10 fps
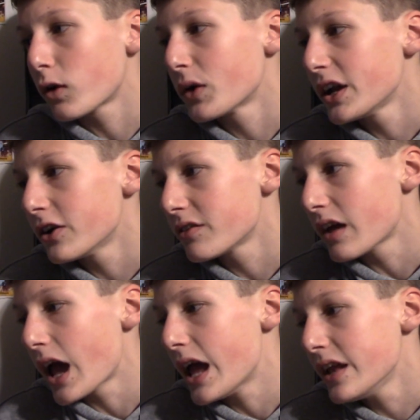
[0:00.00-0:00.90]
Raiders
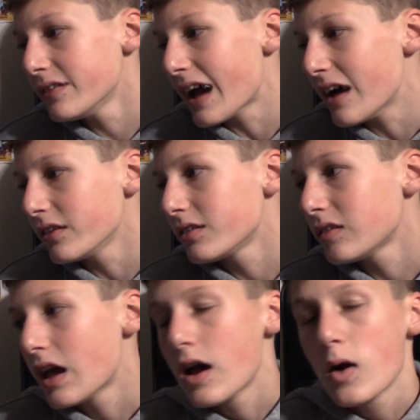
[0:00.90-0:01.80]
in Dallas
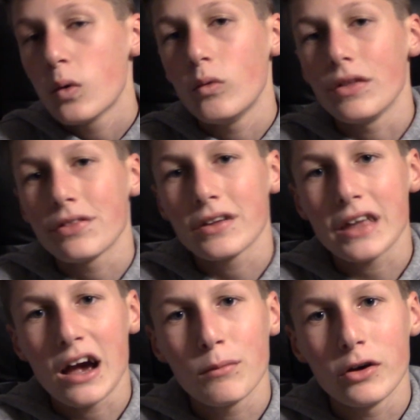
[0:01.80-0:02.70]
with the
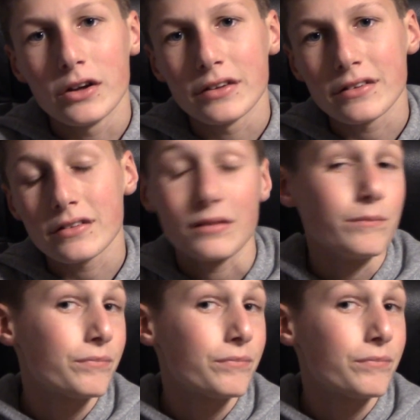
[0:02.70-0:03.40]
Cowboys.